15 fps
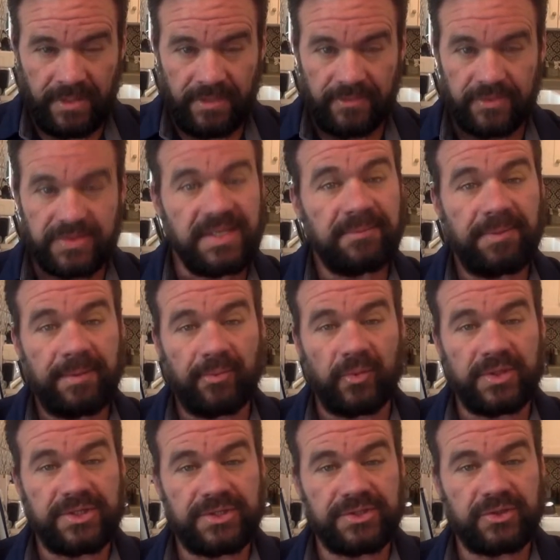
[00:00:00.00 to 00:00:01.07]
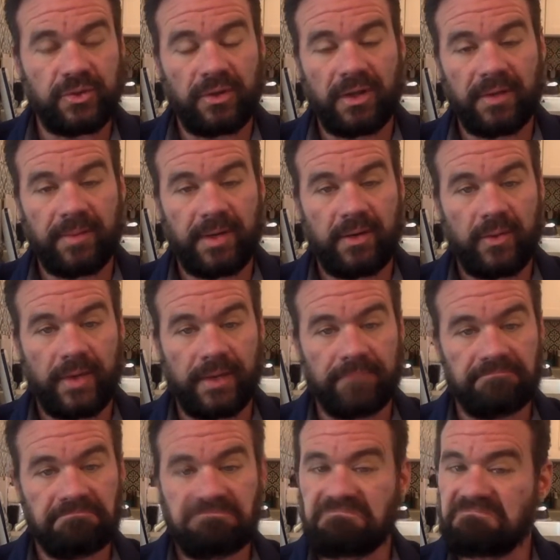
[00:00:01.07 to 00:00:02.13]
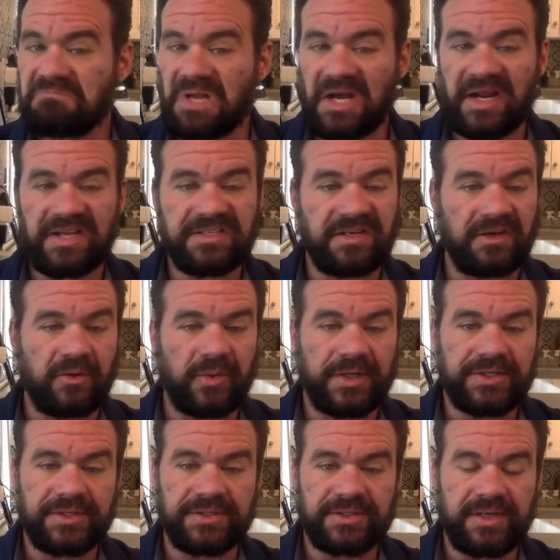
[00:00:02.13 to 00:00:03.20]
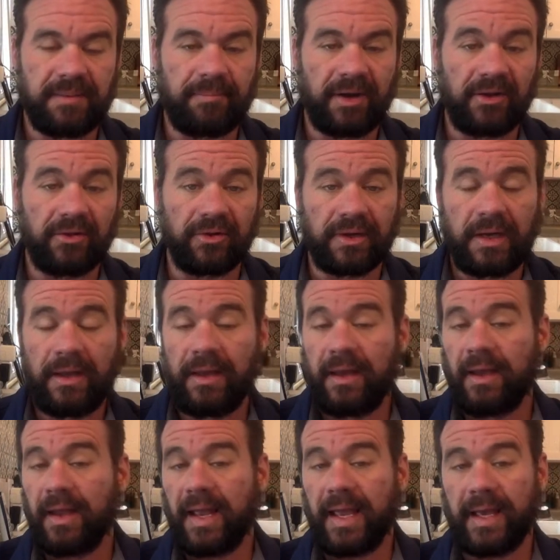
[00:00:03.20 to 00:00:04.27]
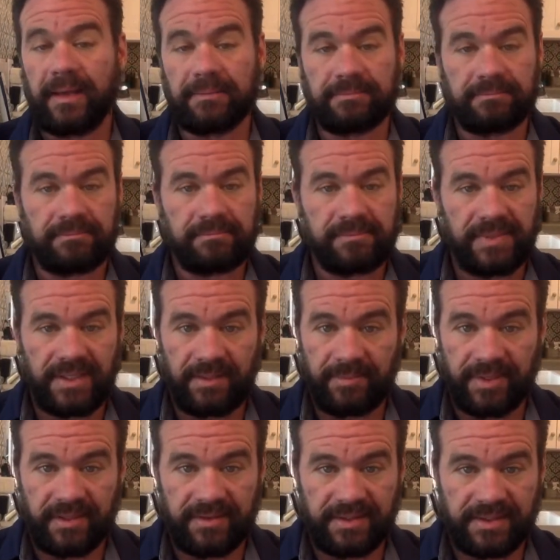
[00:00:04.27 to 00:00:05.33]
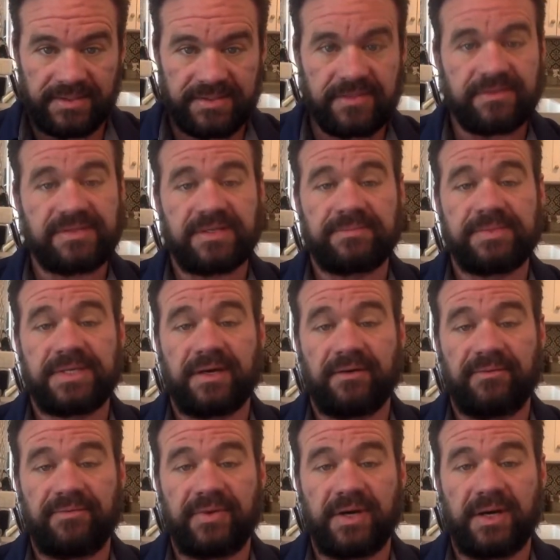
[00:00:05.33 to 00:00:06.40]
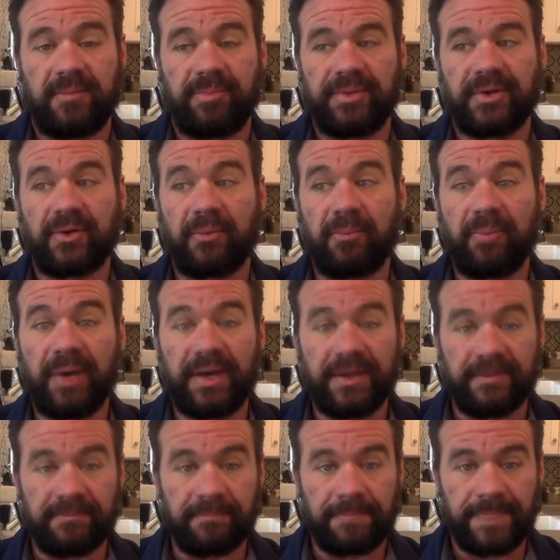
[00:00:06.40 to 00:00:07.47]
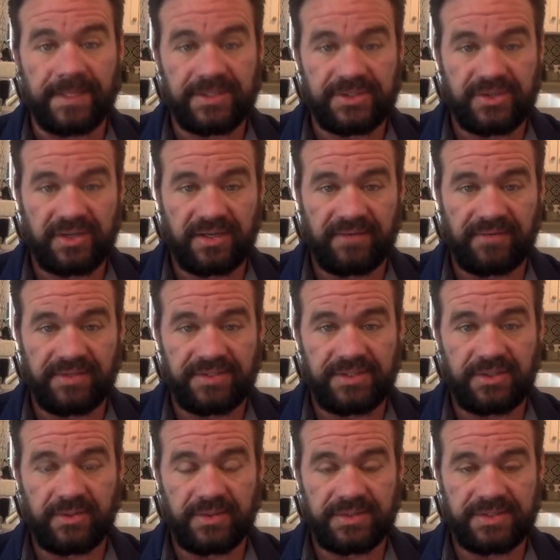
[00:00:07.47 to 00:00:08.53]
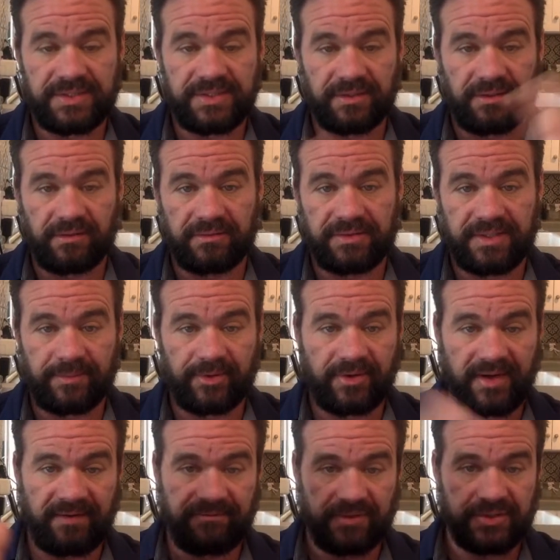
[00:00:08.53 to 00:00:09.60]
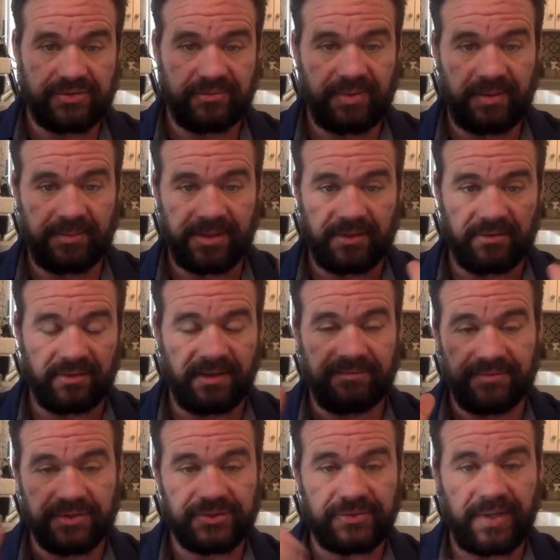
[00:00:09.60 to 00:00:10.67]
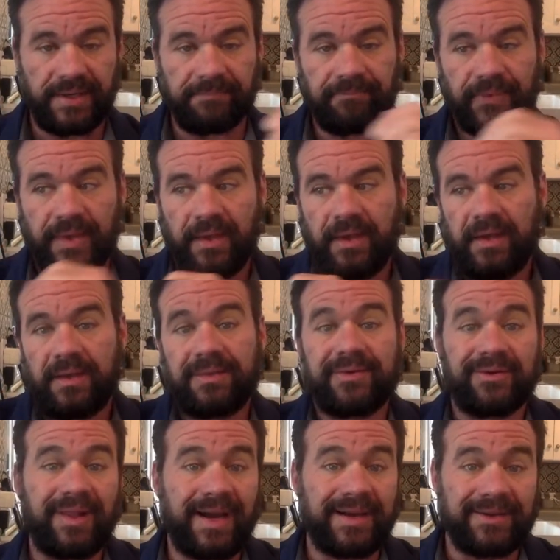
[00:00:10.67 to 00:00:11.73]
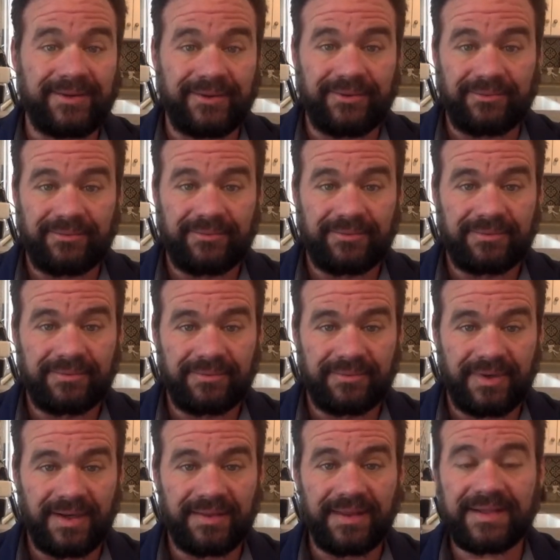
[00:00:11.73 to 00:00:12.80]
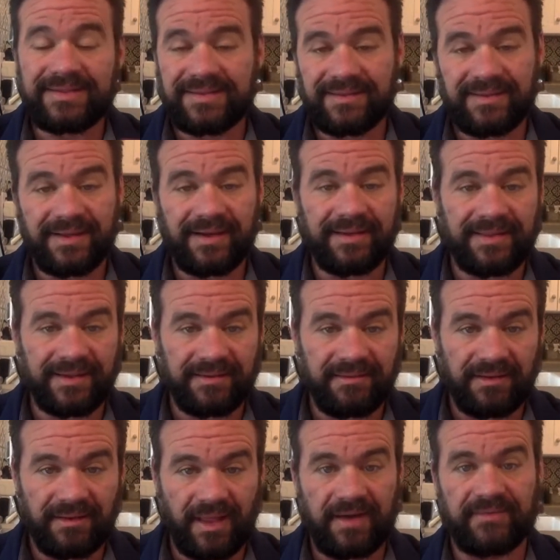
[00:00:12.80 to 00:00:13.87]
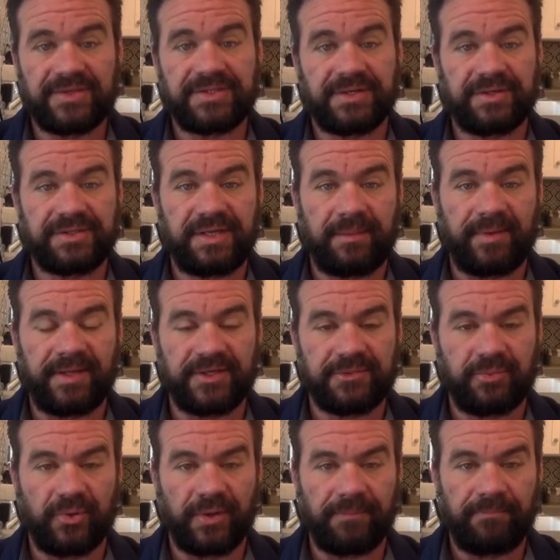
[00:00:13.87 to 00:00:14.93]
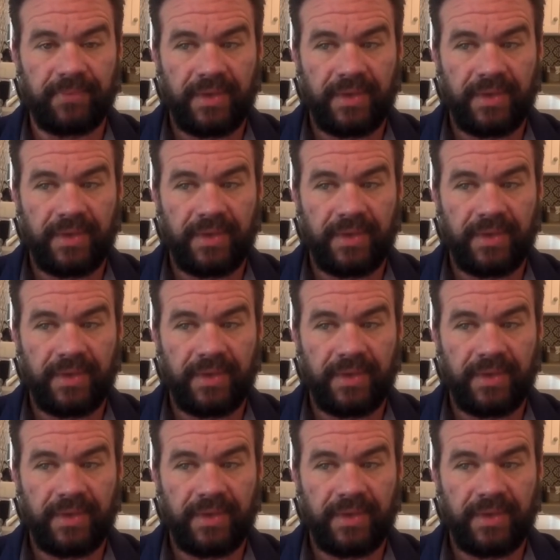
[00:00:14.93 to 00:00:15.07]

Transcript: Those same people want you to just go along your merry way, not ask any questions, not by the look. And anybody that considers themselves a political pundit that's trying to convince you it's still Democrat versus Republican or left versus right, they're lying to you, right? And that's the thing I think a lot of us understand by this point,